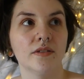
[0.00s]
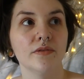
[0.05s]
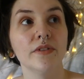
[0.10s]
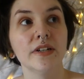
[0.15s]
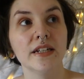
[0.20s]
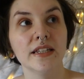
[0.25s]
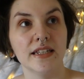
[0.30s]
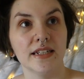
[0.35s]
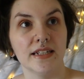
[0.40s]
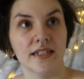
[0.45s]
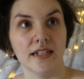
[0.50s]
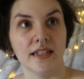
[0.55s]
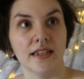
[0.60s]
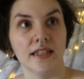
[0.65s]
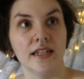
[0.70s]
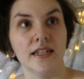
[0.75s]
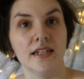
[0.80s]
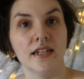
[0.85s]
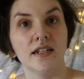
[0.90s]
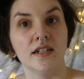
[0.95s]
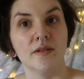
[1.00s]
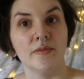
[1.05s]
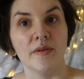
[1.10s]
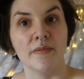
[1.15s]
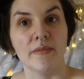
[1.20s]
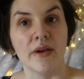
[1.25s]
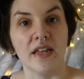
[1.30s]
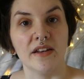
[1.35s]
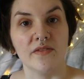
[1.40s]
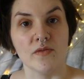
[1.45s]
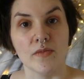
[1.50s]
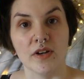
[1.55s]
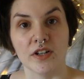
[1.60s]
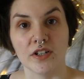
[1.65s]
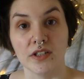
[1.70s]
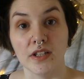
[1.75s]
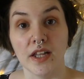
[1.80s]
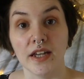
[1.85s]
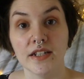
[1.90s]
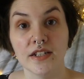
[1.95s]
realistically needed to be made of a much
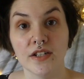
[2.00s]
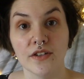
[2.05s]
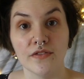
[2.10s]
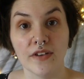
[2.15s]
lighter